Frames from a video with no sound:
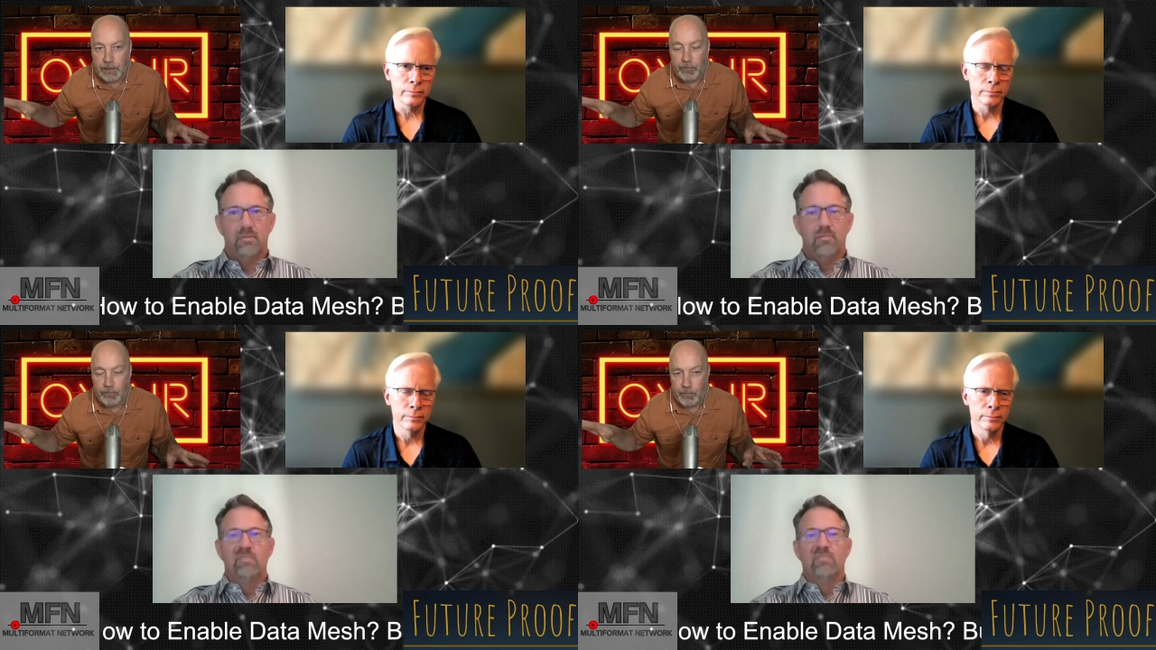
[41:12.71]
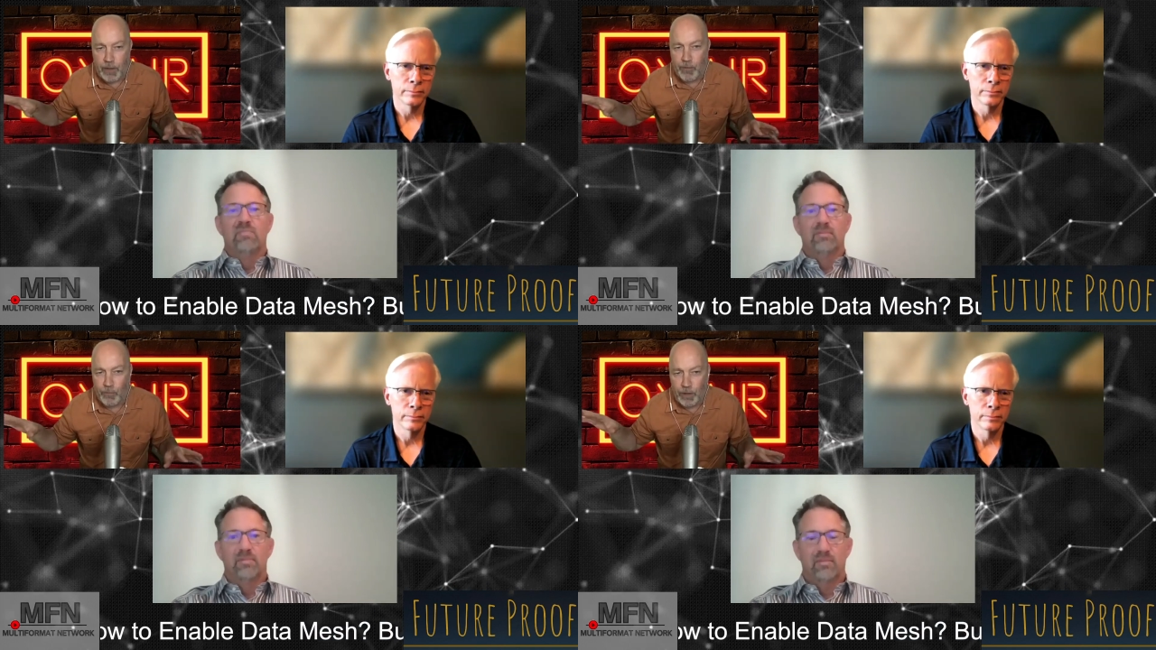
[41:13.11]
Speaker 1: and I
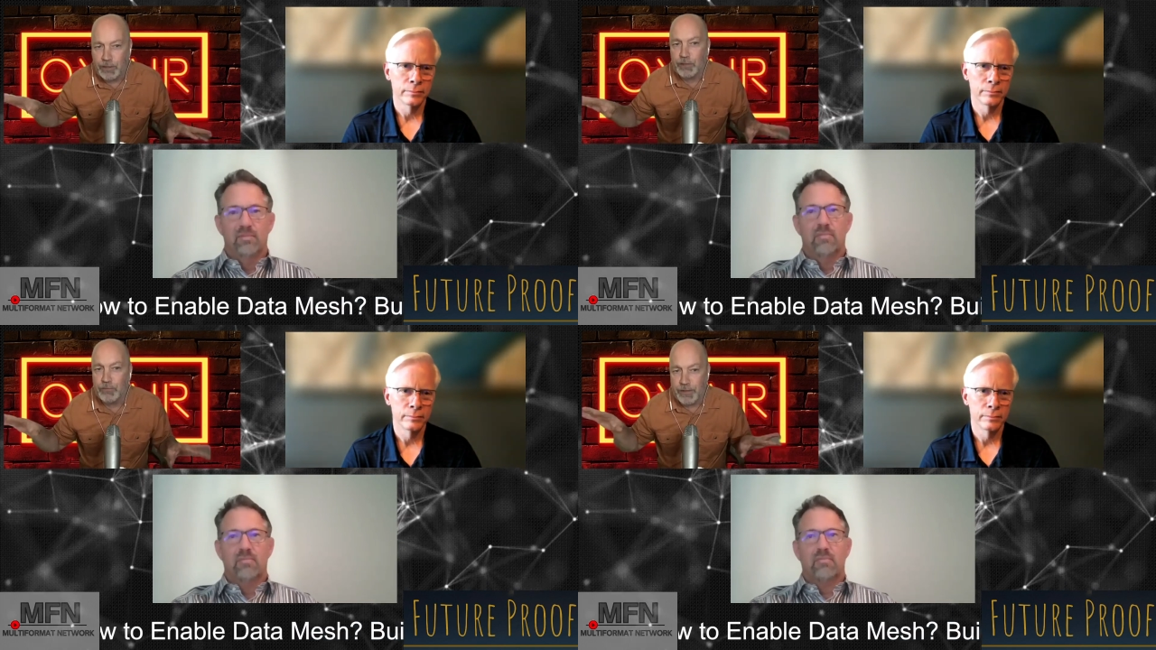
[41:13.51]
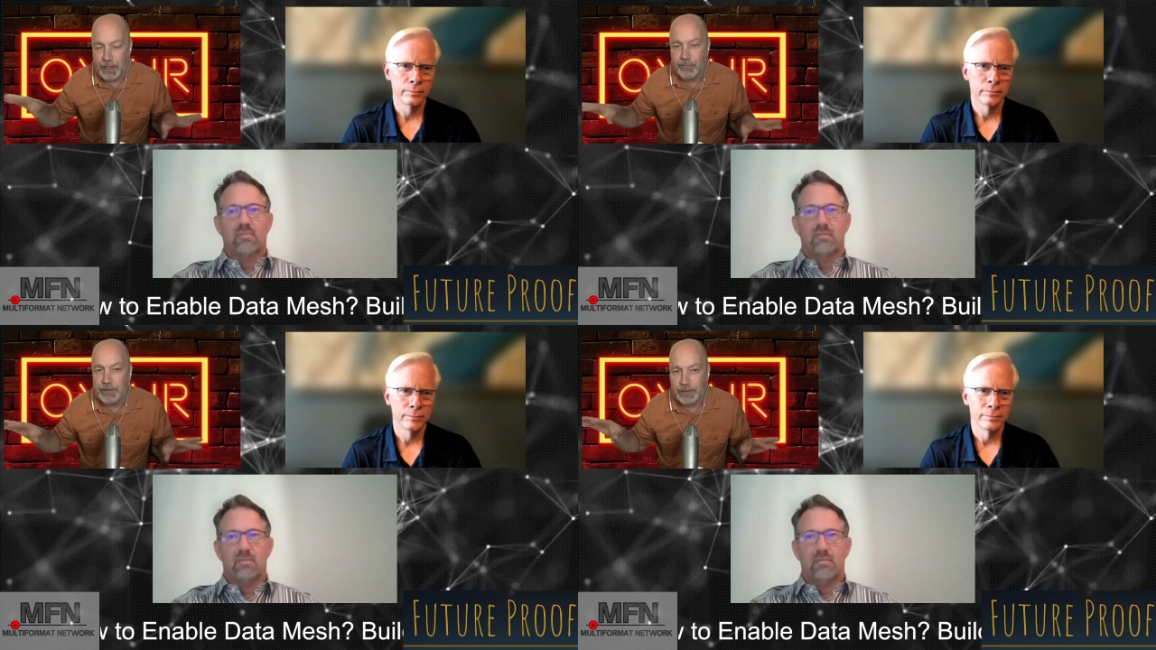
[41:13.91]
I wondered
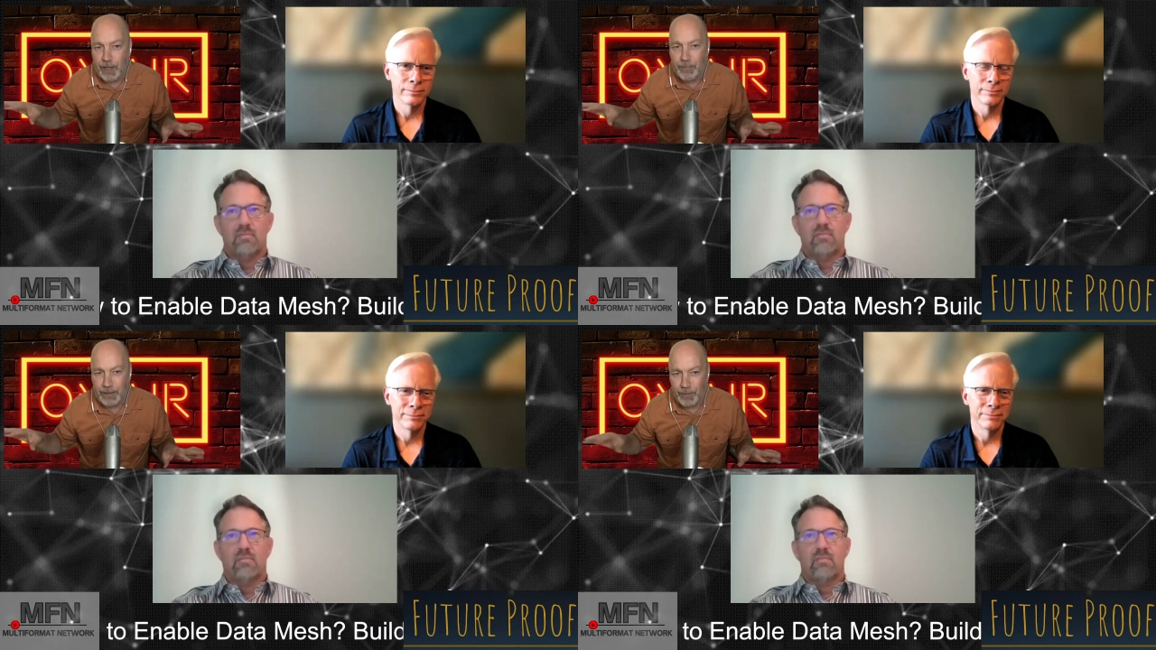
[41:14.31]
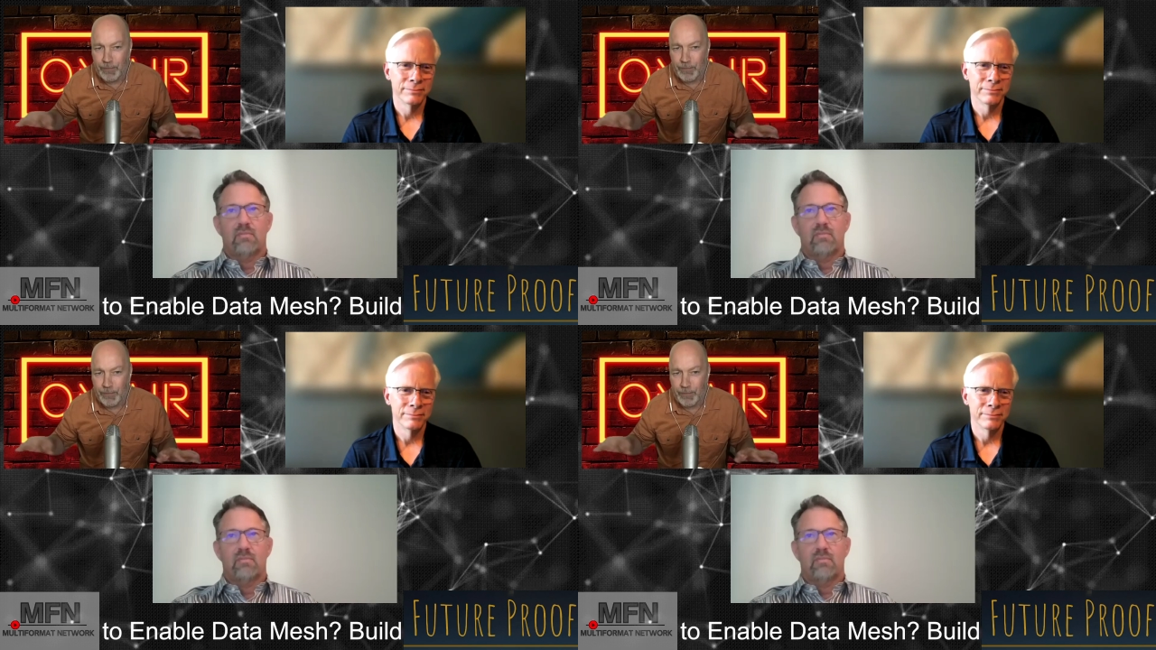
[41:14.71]
when that was happening.